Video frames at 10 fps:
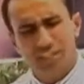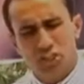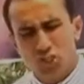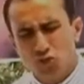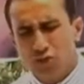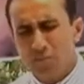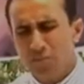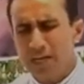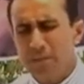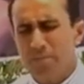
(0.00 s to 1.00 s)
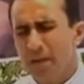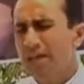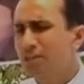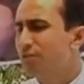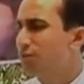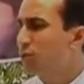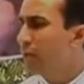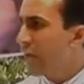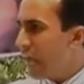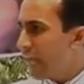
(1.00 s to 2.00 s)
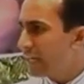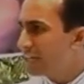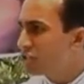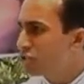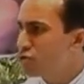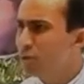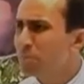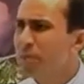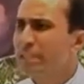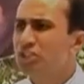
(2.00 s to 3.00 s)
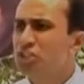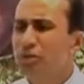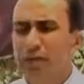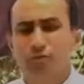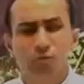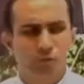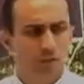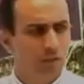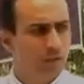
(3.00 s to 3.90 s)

extremely painful and extremely dreadful.